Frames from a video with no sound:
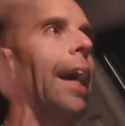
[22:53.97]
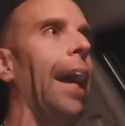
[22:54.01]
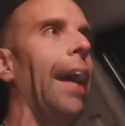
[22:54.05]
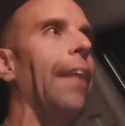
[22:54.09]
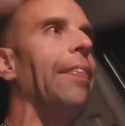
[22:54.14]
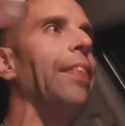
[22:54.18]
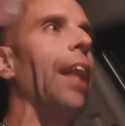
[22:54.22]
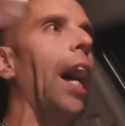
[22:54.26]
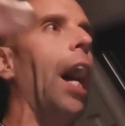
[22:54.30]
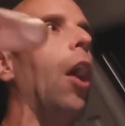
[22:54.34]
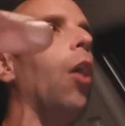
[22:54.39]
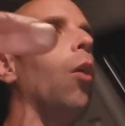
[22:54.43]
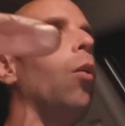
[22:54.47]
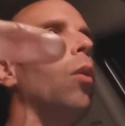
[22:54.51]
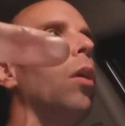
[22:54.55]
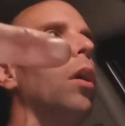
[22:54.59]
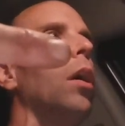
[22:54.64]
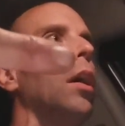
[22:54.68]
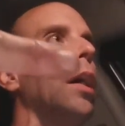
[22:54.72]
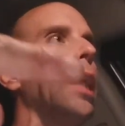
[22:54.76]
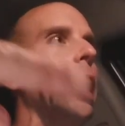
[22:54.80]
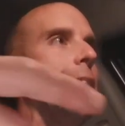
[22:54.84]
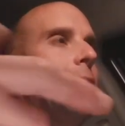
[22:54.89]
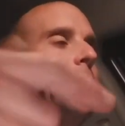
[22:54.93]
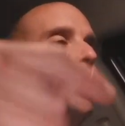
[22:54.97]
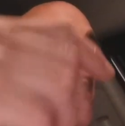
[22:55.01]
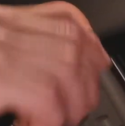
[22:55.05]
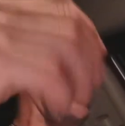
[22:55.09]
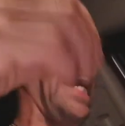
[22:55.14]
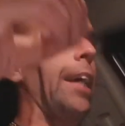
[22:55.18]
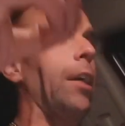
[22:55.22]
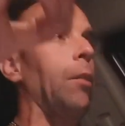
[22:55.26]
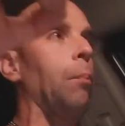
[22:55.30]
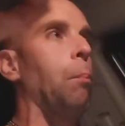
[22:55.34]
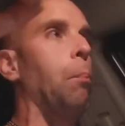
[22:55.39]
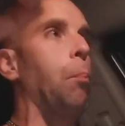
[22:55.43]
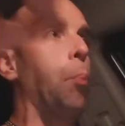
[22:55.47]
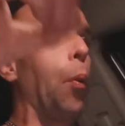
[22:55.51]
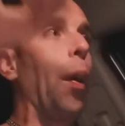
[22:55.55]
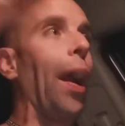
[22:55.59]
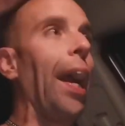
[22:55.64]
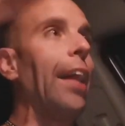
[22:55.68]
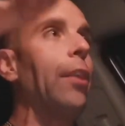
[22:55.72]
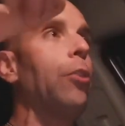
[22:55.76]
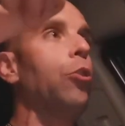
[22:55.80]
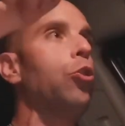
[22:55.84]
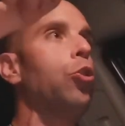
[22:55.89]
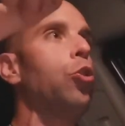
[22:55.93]
and now it's like
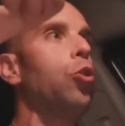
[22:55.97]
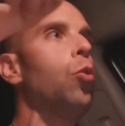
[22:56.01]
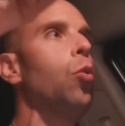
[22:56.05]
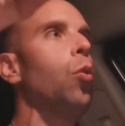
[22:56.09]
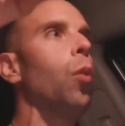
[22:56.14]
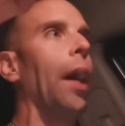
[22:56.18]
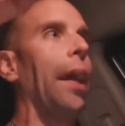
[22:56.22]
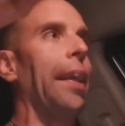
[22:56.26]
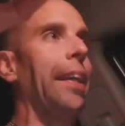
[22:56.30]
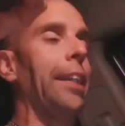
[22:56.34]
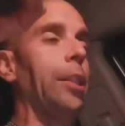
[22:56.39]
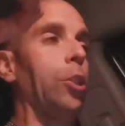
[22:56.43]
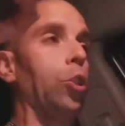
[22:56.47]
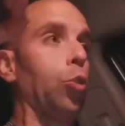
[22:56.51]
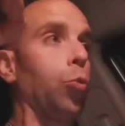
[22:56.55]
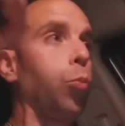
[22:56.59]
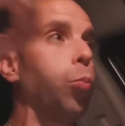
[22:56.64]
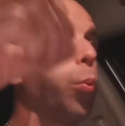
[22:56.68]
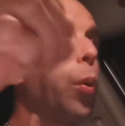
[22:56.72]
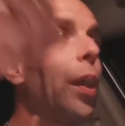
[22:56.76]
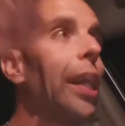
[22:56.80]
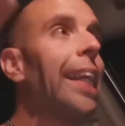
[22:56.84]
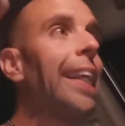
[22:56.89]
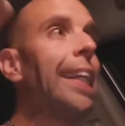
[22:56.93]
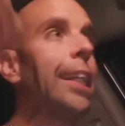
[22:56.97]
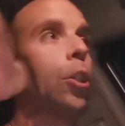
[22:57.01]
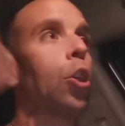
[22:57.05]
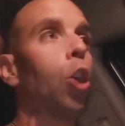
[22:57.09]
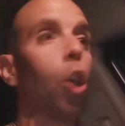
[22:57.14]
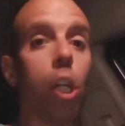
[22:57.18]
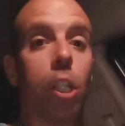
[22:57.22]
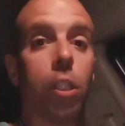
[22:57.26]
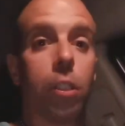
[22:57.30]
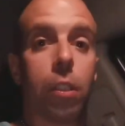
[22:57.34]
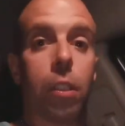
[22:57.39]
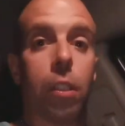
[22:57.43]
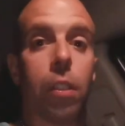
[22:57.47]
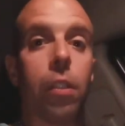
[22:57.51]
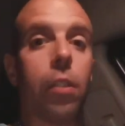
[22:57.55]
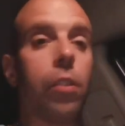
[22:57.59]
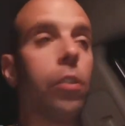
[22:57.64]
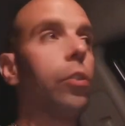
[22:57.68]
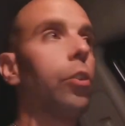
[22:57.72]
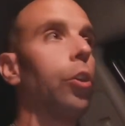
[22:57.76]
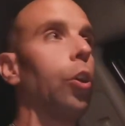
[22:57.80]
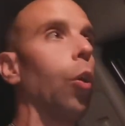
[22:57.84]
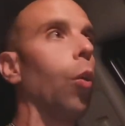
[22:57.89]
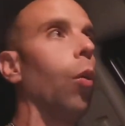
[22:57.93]
brand new and it's really good,
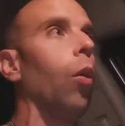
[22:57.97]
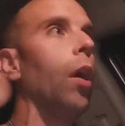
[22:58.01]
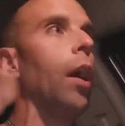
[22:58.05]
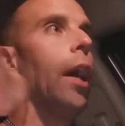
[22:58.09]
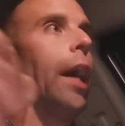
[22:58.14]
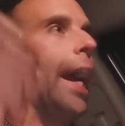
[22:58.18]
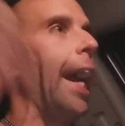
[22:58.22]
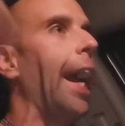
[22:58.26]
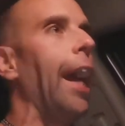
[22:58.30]
you know.